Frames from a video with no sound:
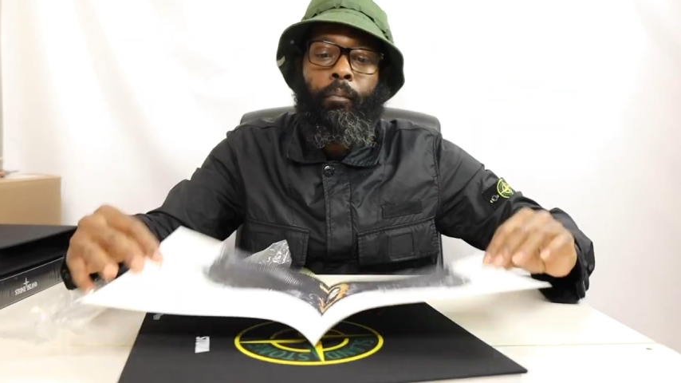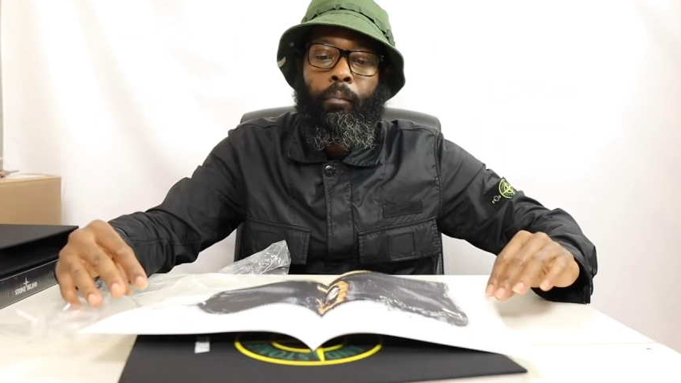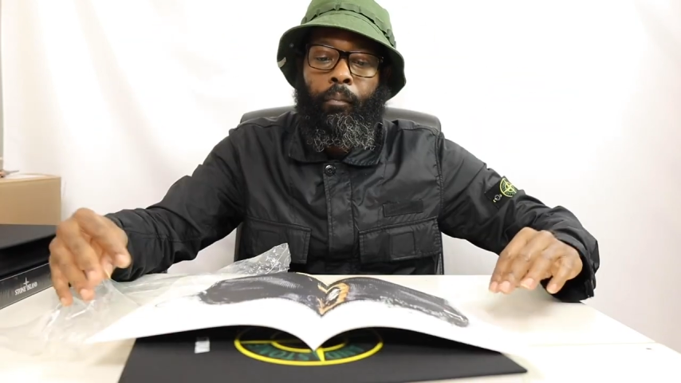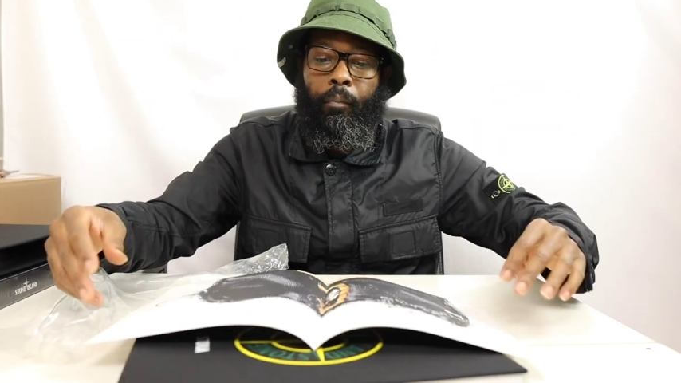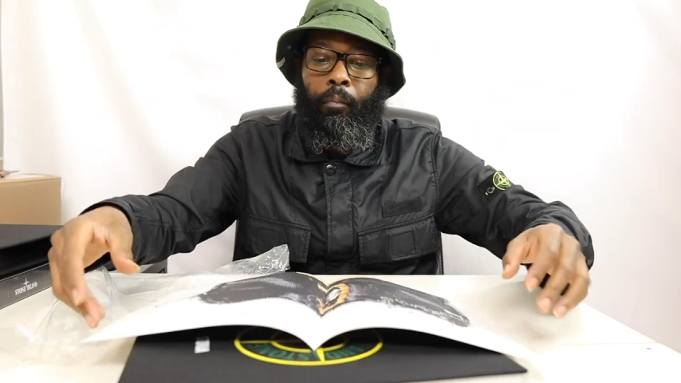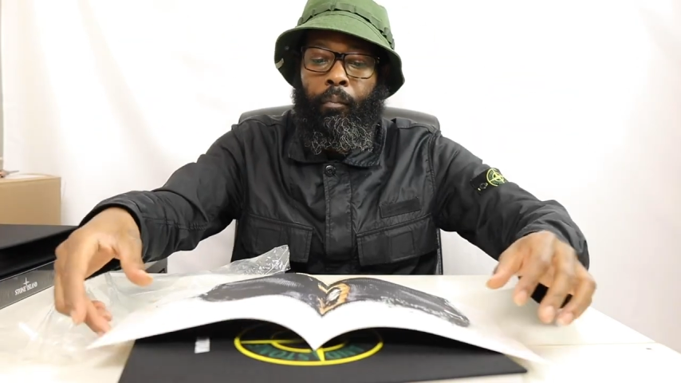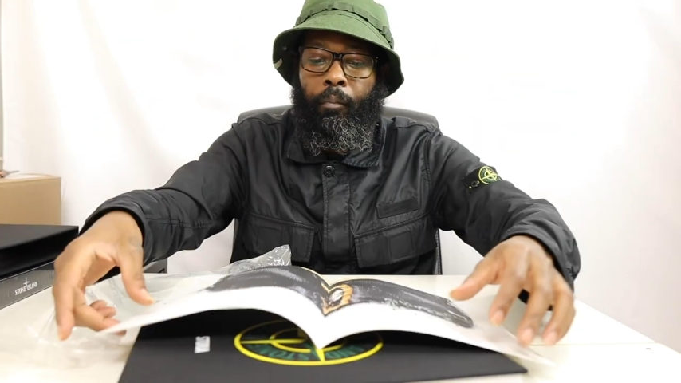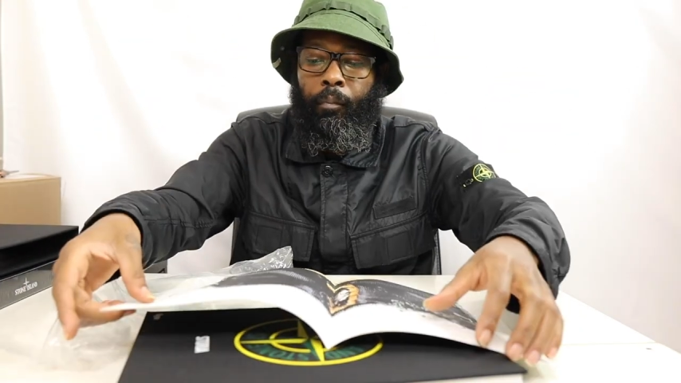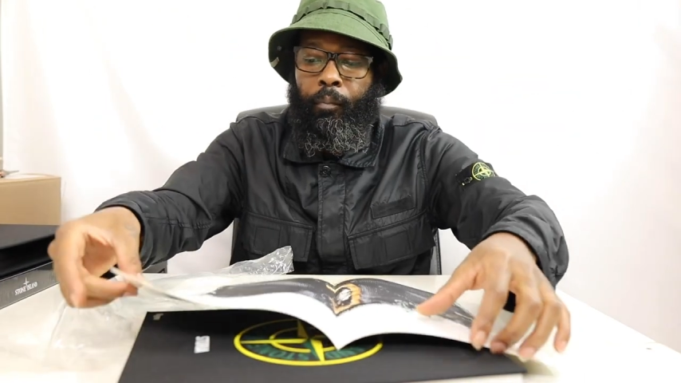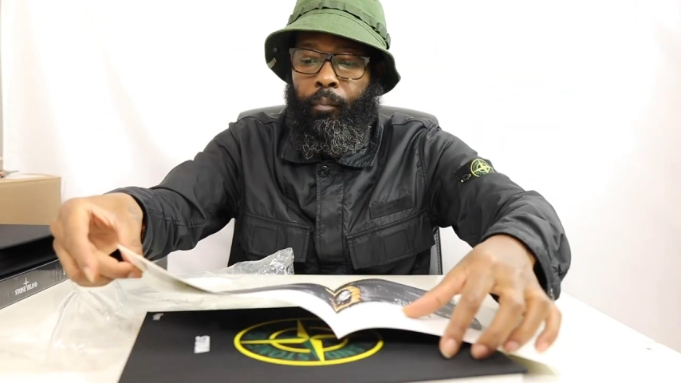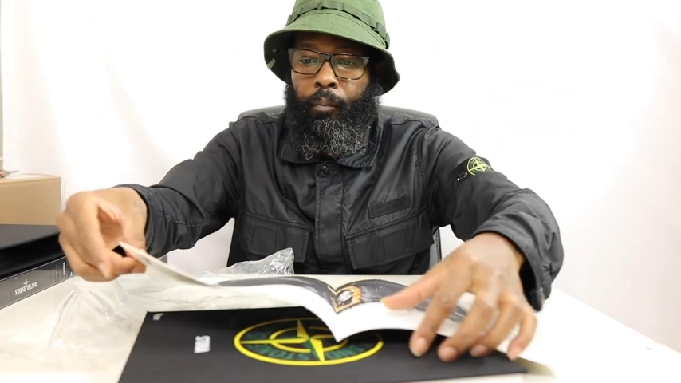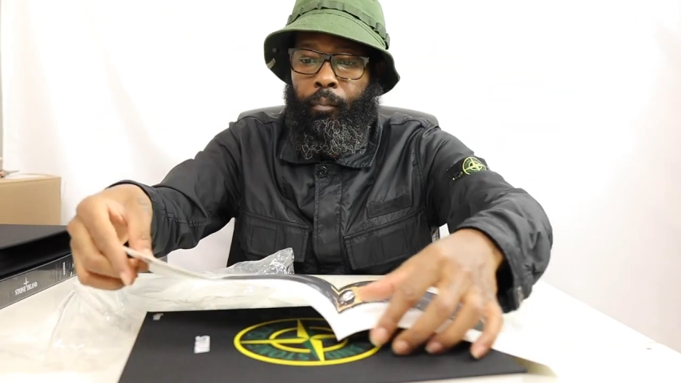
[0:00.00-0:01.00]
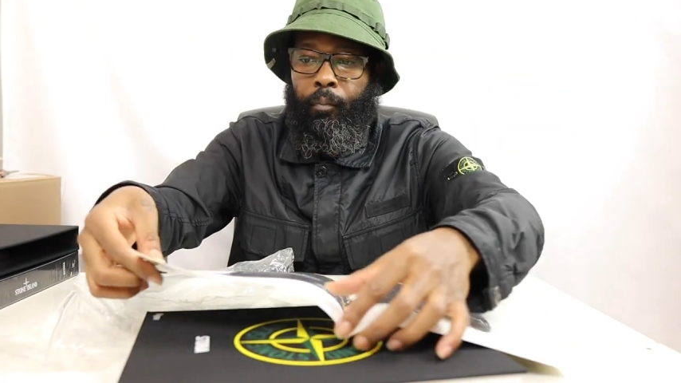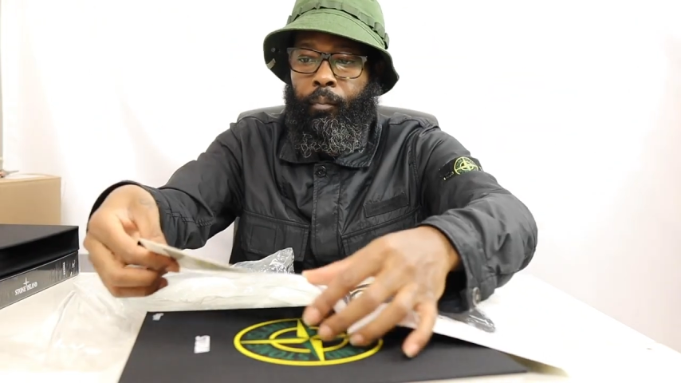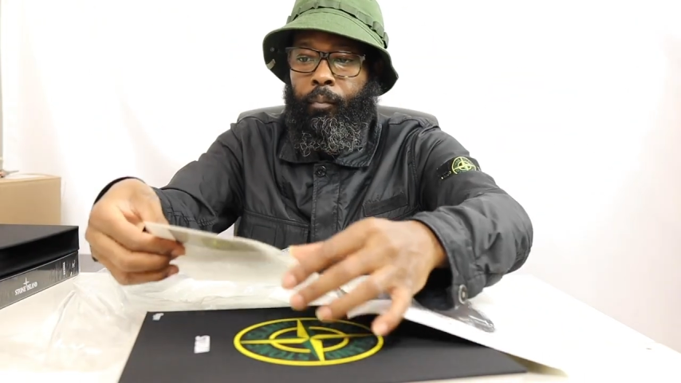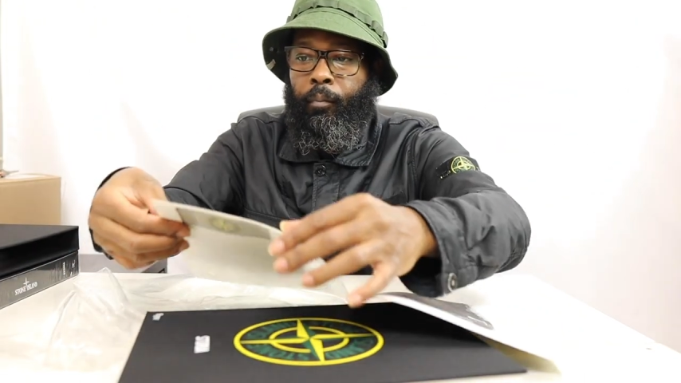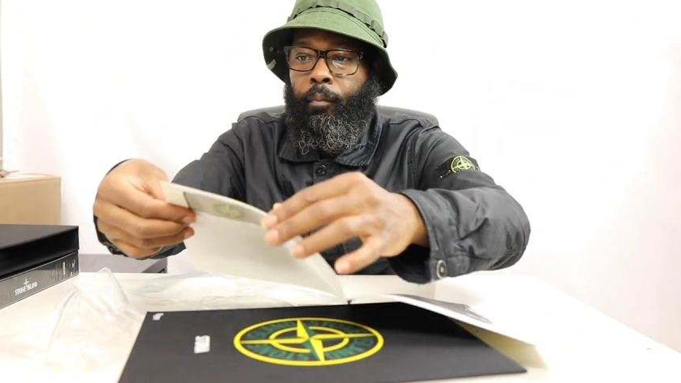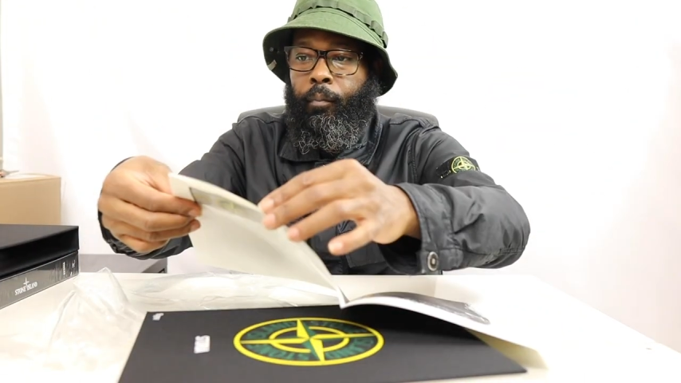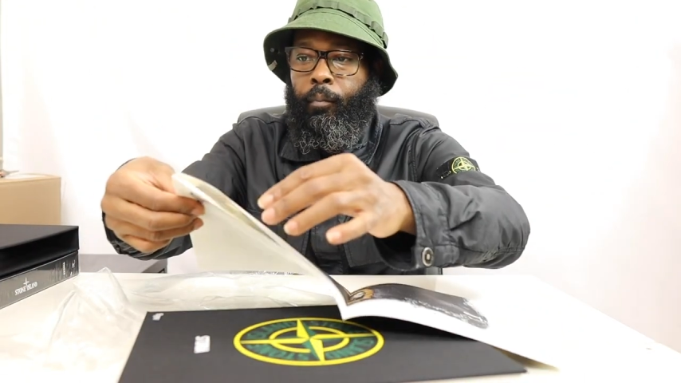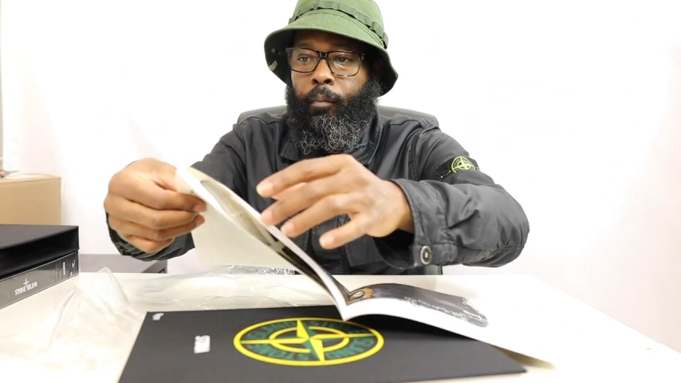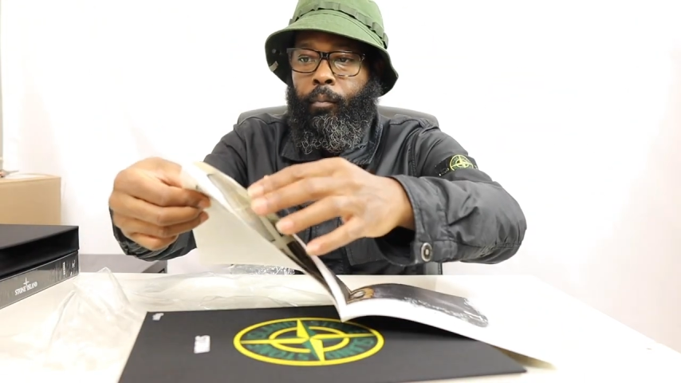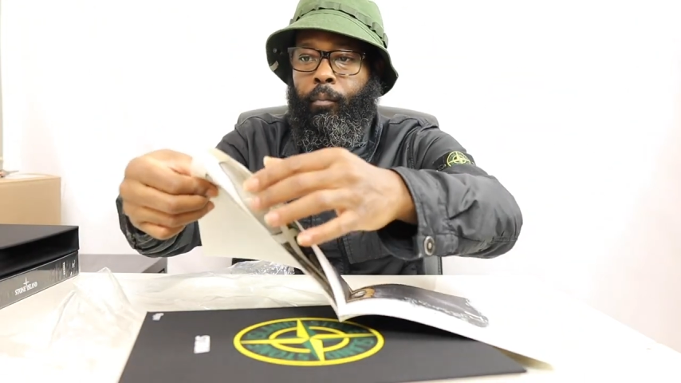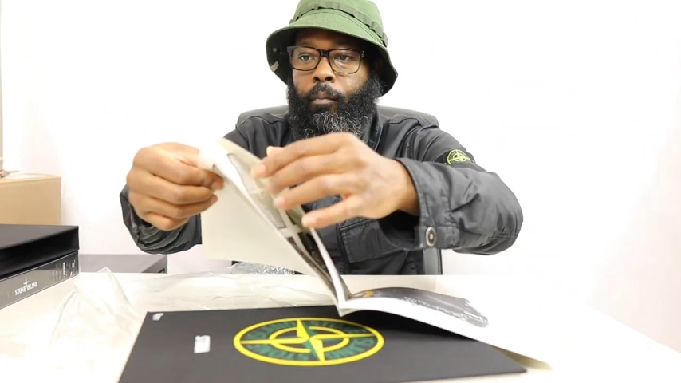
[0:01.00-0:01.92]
[no speech]